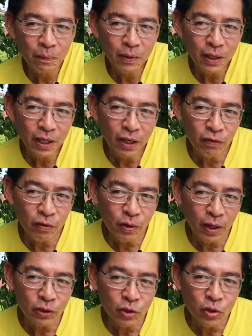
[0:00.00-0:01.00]
If you are
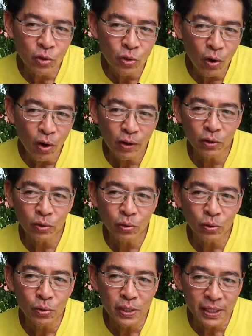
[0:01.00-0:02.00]
drawn to do
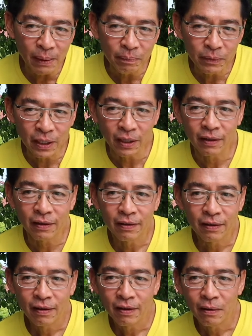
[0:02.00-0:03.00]
something
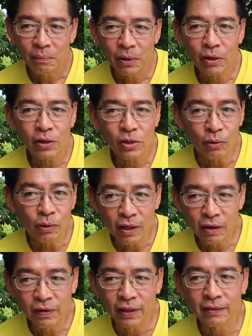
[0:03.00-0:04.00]
because you love
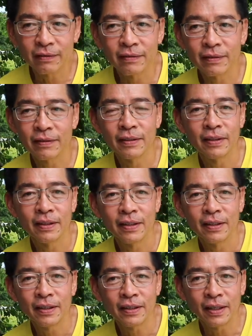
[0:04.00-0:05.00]
it,
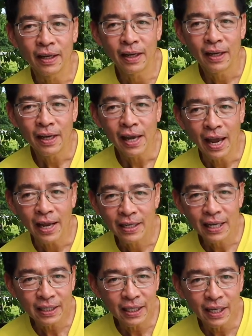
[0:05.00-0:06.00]
okay, and
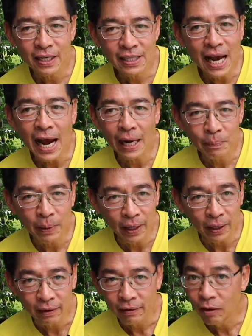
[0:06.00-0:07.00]
that thing is high paying,
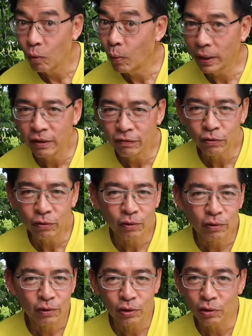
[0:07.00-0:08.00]
wonderful,
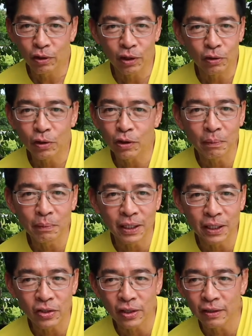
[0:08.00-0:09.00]
you got a good combination.